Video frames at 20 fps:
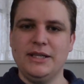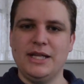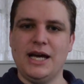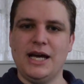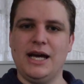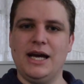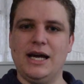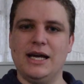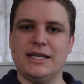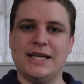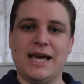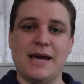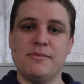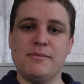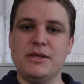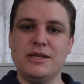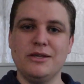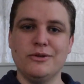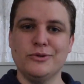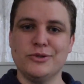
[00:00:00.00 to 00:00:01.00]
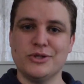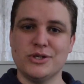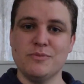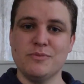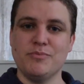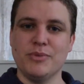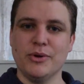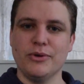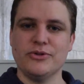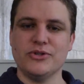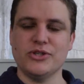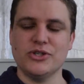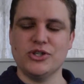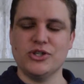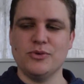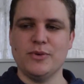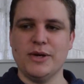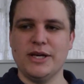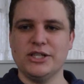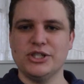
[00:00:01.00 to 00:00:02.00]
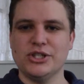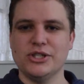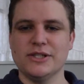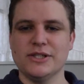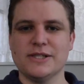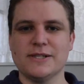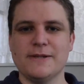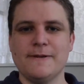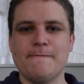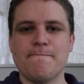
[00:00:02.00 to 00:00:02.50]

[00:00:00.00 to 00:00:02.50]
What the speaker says: It can be used in both situations.